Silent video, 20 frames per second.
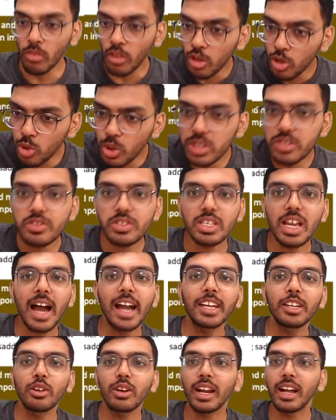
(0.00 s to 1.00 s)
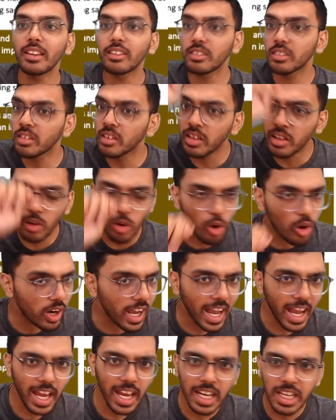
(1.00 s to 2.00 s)
You can start your answer, or
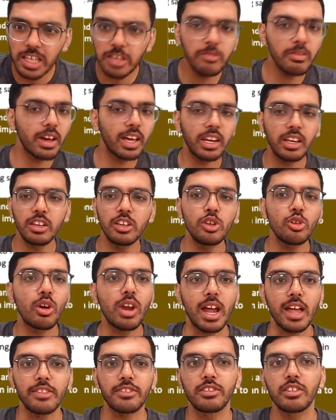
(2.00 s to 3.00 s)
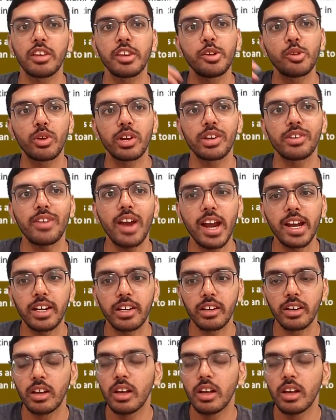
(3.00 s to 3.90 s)
anywhere in your answer you can write,